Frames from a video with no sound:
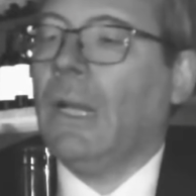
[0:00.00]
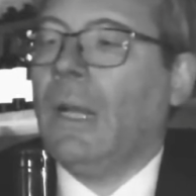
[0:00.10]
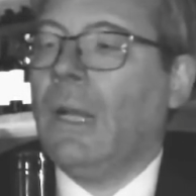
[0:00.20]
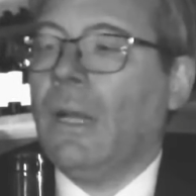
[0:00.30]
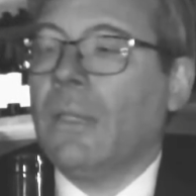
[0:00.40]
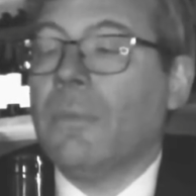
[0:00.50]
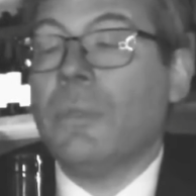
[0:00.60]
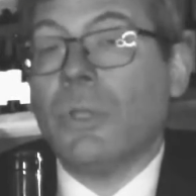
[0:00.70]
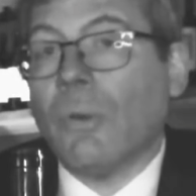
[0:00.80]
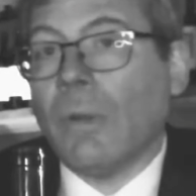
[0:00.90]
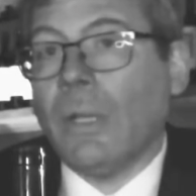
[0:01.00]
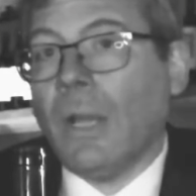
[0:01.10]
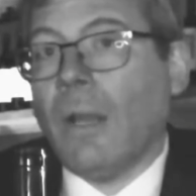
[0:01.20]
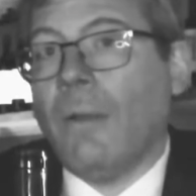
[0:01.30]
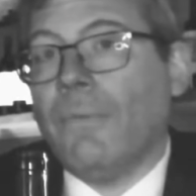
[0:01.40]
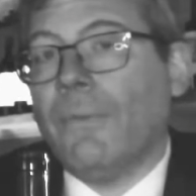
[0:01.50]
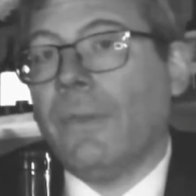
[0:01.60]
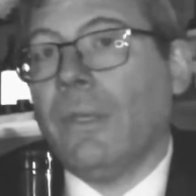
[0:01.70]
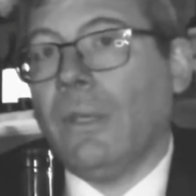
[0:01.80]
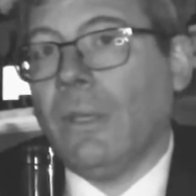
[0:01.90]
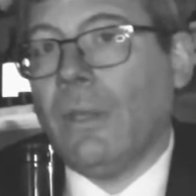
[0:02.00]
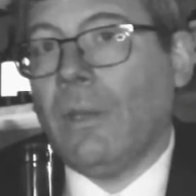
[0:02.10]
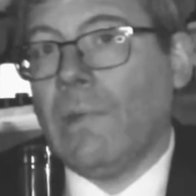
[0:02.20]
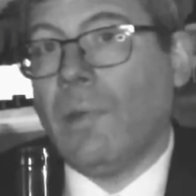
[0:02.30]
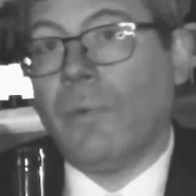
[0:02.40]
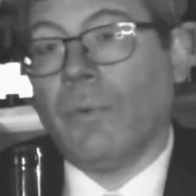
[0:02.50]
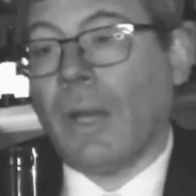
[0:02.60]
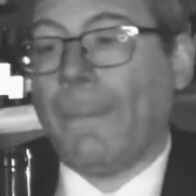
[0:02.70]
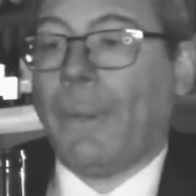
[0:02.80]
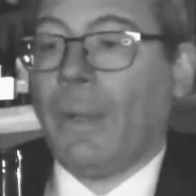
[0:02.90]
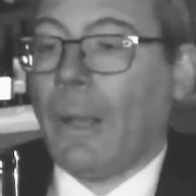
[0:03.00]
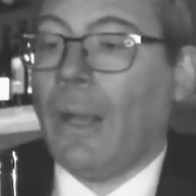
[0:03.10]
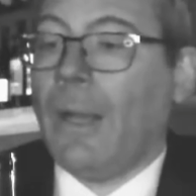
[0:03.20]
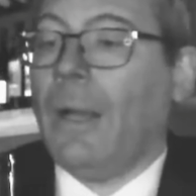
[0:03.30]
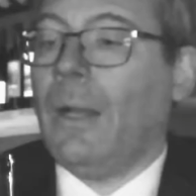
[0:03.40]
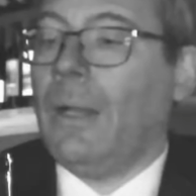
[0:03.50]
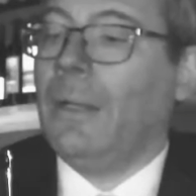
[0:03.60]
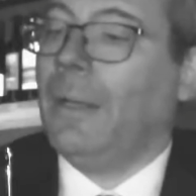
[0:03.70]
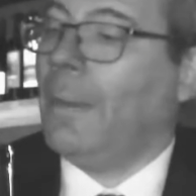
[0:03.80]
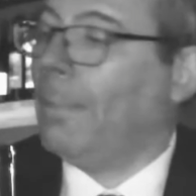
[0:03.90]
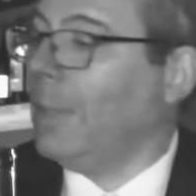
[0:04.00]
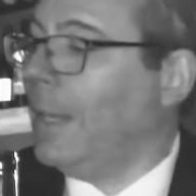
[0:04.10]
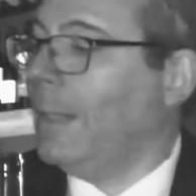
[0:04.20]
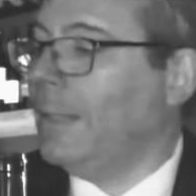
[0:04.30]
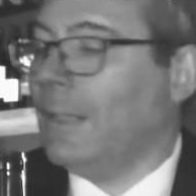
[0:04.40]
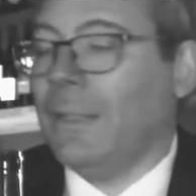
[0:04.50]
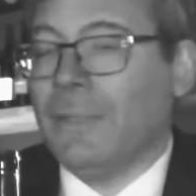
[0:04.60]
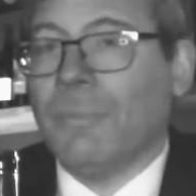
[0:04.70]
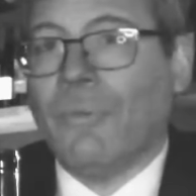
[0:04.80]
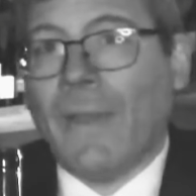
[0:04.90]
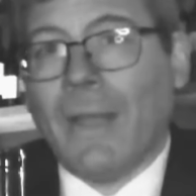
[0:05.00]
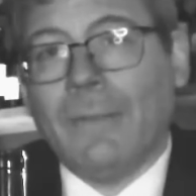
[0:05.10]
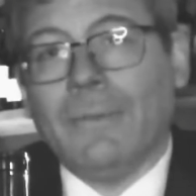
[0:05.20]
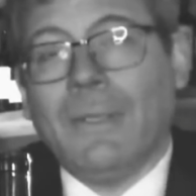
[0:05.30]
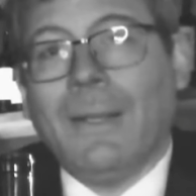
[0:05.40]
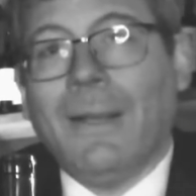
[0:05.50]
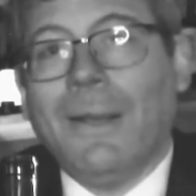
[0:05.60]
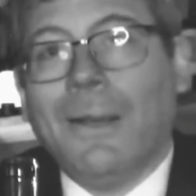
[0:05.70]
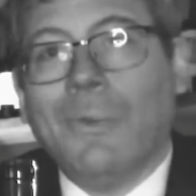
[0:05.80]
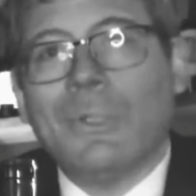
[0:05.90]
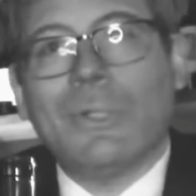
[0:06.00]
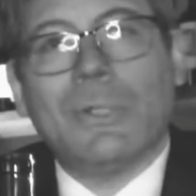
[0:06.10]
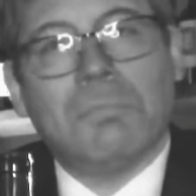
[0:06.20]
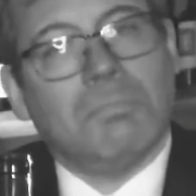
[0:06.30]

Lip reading: And the majority of the grape blend is Mourvèdre, which